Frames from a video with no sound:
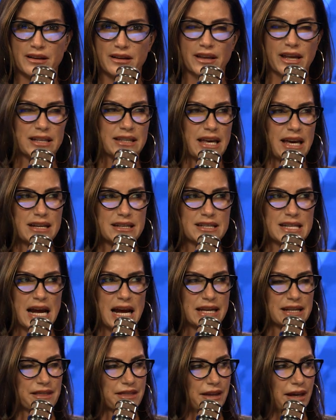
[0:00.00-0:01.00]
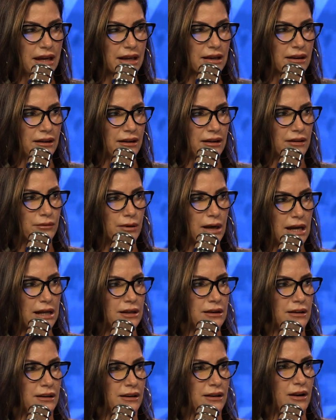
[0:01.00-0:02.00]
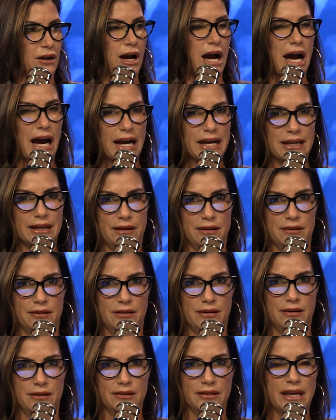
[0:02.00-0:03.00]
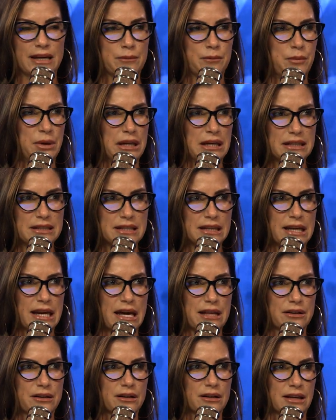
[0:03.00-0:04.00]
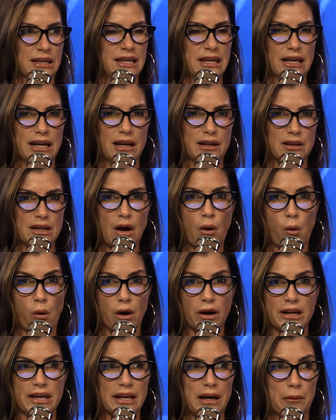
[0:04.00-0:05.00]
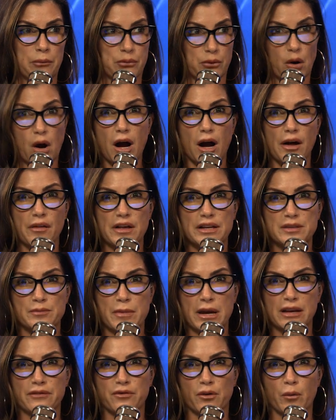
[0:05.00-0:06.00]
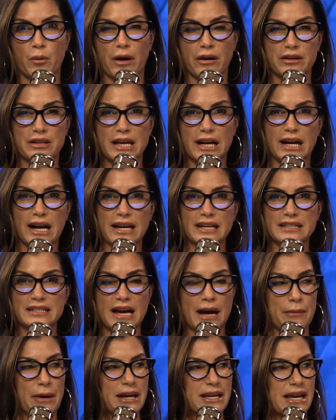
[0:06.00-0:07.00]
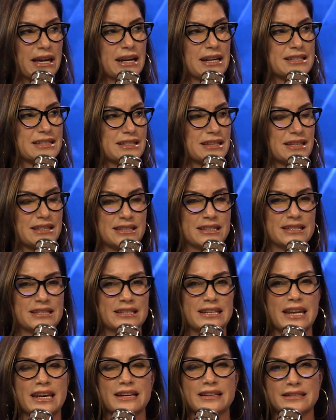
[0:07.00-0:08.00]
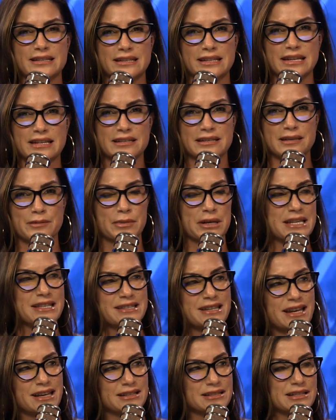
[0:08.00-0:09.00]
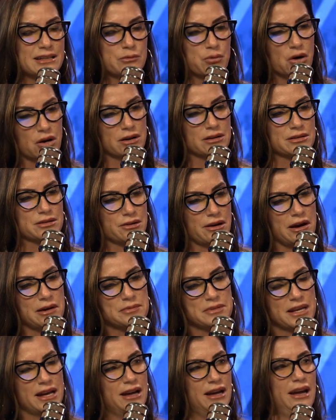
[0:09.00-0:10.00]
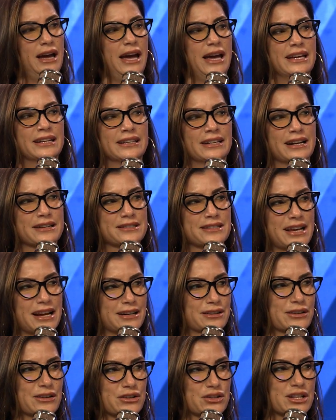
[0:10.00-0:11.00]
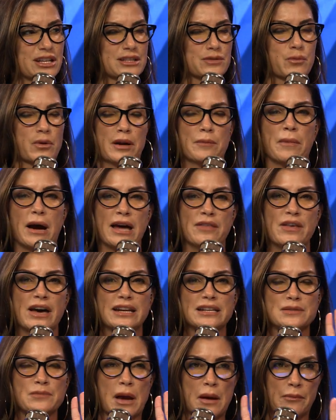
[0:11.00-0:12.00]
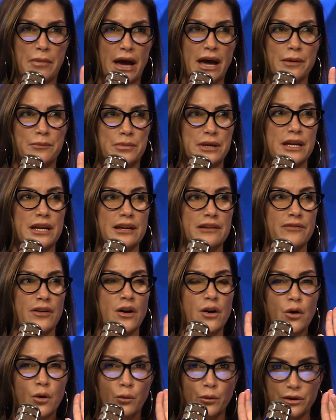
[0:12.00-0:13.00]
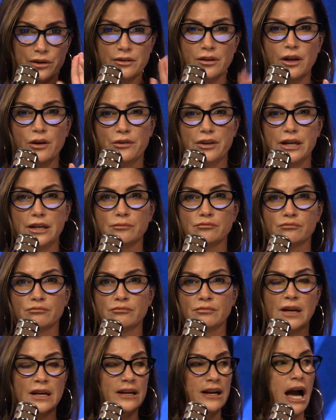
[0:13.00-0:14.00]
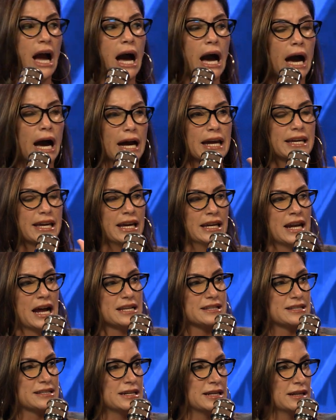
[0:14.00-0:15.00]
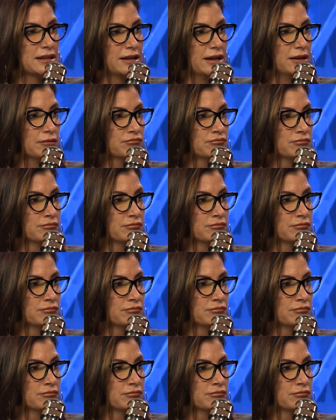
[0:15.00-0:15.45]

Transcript: Like that is not a thing, right? Hide it. Like pin it together, get a or get a bra that's made for wearing that kind of top. I cannot stand seeing somebody's nasty bra straps hanging outside of their. that's one of my that is my pet peeve with clothing. I cannot stand it.